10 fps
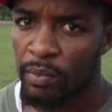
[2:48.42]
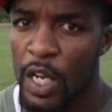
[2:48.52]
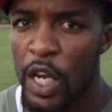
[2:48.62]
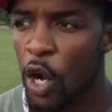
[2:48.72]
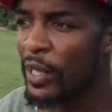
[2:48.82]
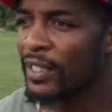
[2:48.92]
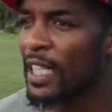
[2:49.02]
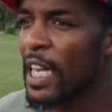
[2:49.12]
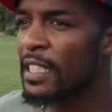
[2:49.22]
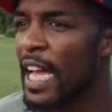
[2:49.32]
You know, it
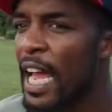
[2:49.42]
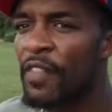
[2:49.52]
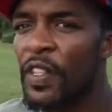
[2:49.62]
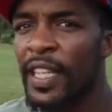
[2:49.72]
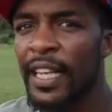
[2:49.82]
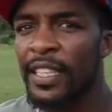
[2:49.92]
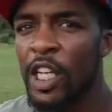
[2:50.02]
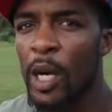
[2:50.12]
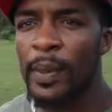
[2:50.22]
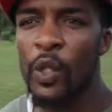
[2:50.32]
seems that everything is
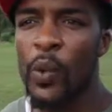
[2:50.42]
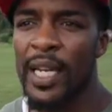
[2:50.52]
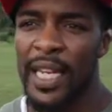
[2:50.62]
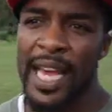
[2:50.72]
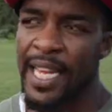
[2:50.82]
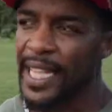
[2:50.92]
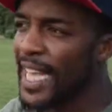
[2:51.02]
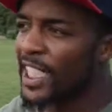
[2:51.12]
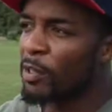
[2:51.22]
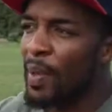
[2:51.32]
going through Atlanta. They
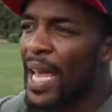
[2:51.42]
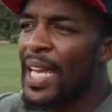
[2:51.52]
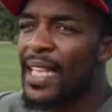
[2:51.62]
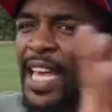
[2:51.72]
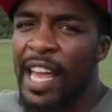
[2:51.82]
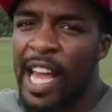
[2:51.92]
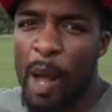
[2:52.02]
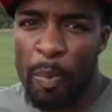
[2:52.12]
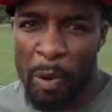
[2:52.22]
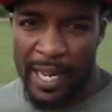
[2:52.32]
expanded the
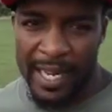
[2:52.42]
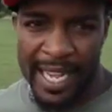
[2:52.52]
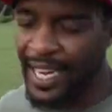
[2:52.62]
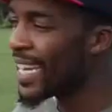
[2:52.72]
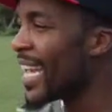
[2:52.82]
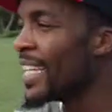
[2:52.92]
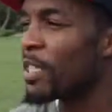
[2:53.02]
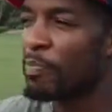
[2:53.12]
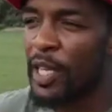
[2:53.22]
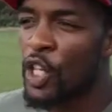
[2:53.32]
airport in Atlanta. They had this
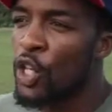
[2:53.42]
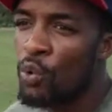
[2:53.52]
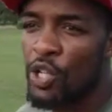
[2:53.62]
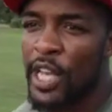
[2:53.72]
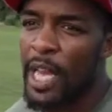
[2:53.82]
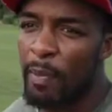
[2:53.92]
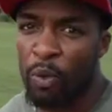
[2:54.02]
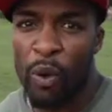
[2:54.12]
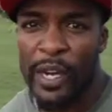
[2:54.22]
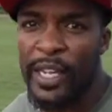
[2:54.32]
big, huge
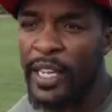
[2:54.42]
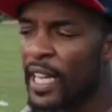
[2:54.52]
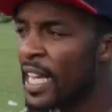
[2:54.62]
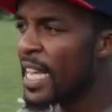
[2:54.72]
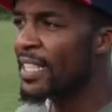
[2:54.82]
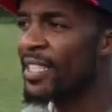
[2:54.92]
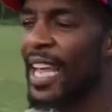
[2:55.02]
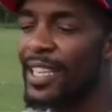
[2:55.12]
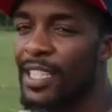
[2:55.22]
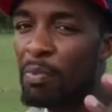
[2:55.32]
airport, and it's
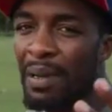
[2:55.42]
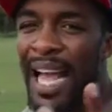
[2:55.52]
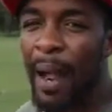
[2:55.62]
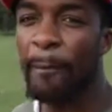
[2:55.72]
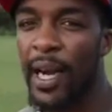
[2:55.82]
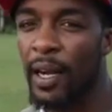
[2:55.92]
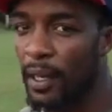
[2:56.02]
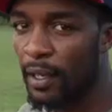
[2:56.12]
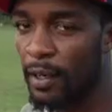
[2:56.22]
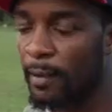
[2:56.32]
like this black mecca.